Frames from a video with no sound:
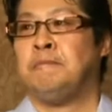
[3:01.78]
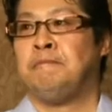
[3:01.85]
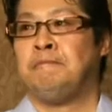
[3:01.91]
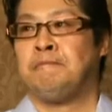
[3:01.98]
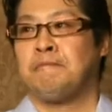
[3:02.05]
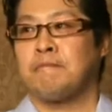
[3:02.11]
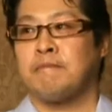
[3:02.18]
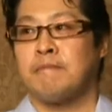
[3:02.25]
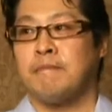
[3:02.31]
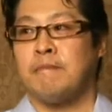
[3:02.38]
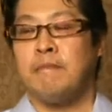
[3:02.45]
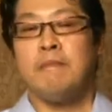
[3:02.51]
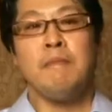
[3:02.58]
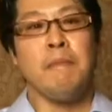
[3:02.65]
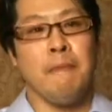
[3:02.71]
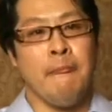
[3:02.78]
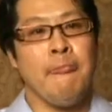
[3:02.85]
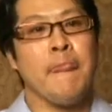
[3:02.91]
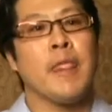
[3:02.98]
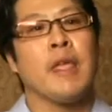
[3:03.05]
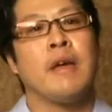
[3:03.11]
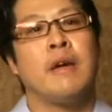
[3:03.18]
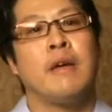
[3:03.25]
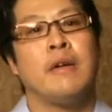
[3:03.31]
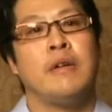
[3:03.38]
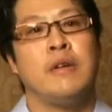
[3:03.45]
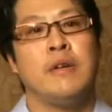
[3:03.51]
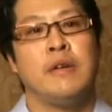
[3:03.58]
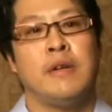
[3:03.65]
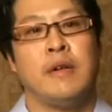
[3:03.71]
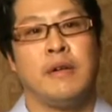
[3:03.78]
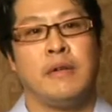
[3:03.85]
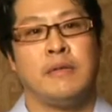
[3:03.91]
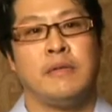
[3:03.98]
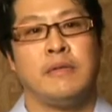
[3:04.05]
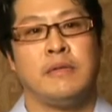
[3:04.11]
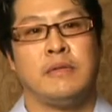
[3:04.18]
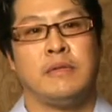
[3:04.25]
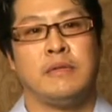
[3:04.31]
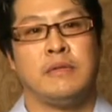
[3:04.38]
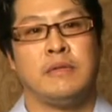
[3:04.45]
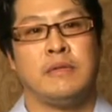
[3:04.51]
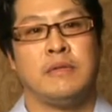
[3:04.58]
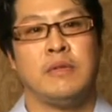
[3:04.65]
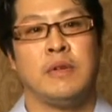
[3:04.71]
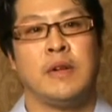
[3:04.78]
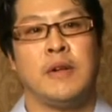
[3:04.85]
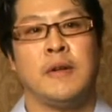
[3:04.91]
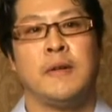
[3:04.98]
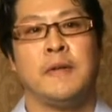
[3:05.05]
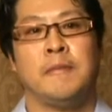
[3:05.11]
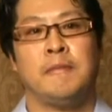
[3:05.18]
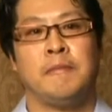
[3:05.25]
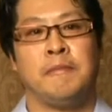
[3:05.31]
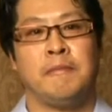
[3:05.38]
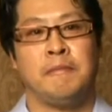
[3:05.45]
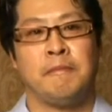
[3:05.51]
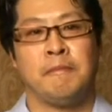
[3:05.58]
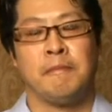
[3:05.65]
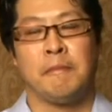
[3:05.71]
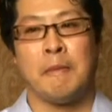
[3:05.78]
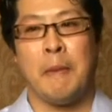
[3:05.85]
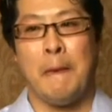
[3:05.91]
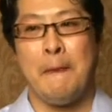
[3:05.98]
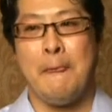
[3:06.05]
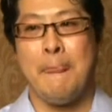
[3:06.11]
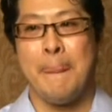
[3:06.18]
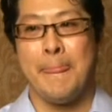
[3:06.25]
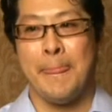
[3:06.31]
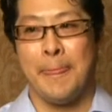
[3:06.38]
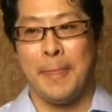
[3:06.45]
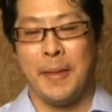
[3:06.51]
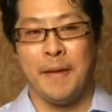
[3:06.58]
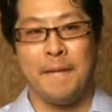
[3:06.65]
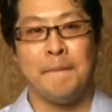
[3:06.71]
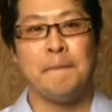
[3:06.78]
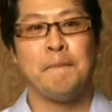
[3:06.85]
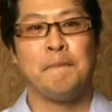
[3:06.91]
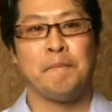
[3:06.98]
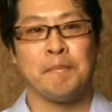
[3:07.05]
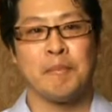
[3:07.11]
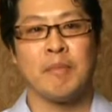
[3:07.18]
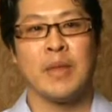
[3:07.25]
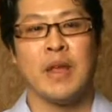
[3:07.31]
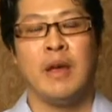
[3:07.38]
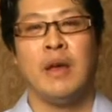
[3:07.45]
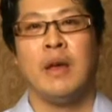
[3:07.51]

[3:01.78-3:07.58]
What has that allowed you to do to develop yourself through education and become in your life now?